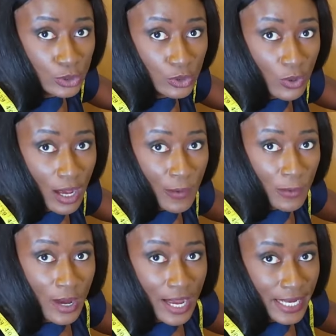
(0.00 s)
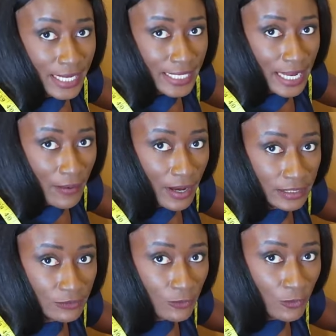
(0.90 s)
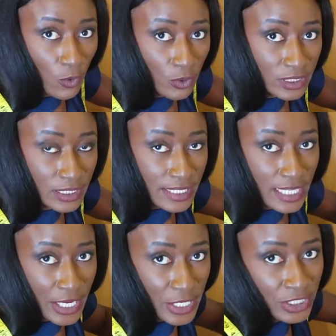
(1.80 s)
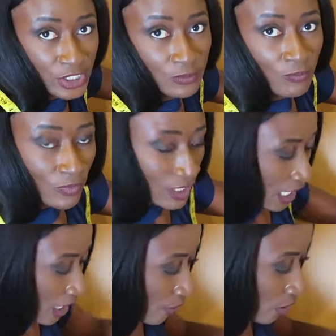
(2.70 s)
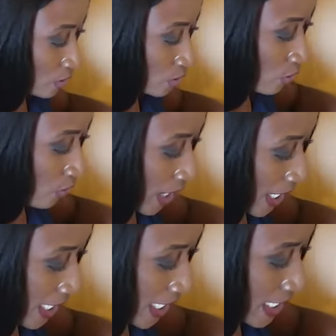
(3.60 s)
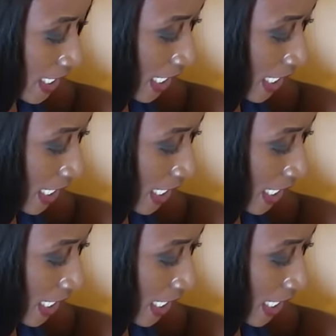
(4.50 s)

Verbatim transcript: so i'll go ahead now and fold this edge i'll also go ahead